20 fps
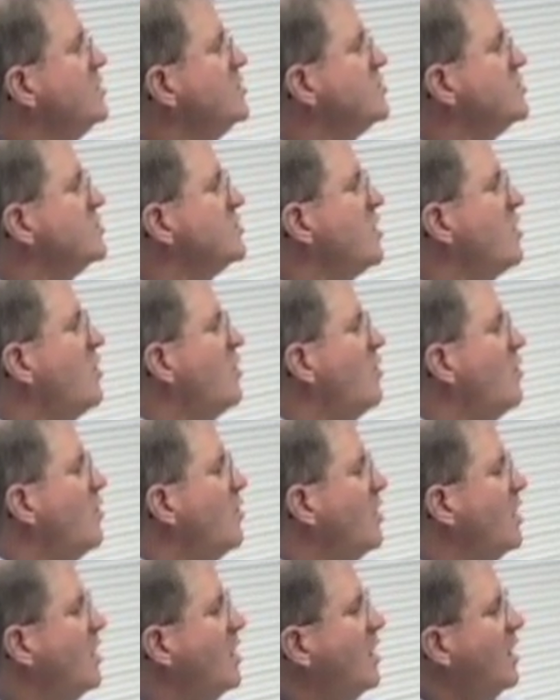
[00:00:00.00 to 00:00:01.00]

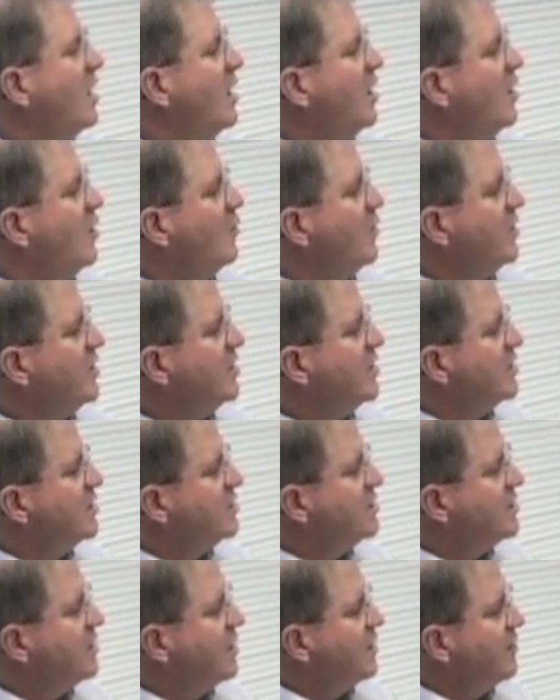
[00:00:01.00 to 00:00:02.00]
So we
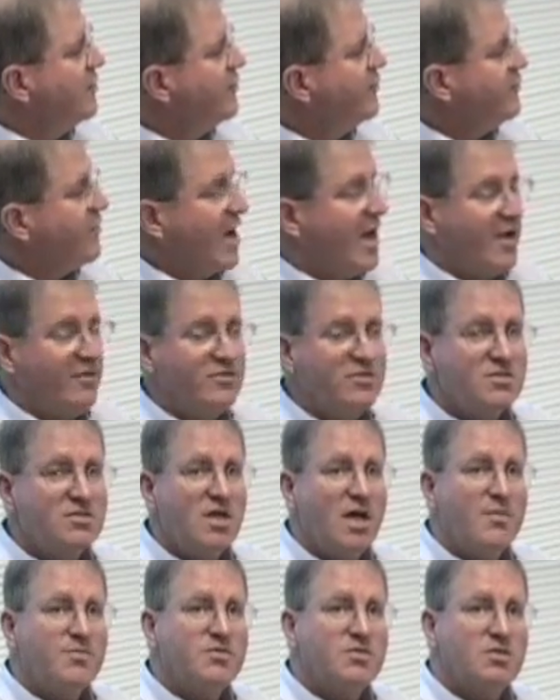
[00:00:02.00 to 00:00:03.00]
did 5
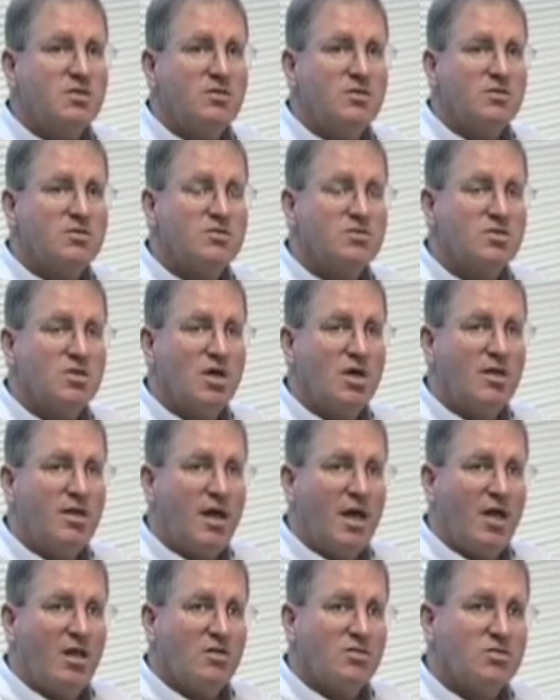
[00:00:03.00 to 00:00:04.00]
steps in this
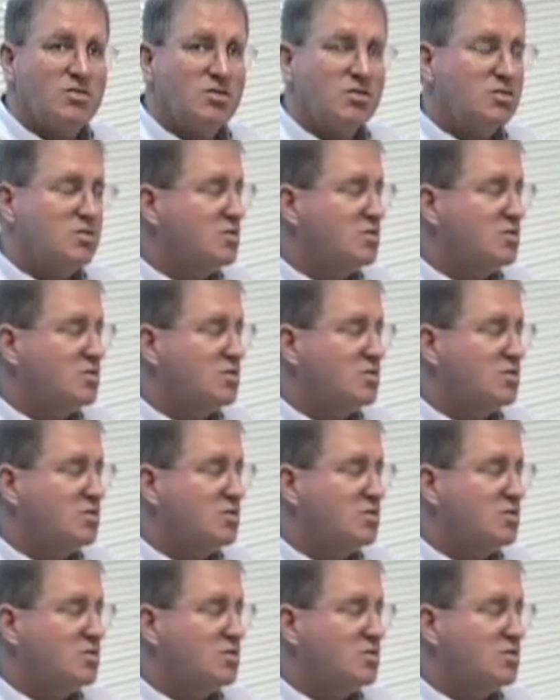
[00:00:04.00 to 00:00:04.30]
analysis,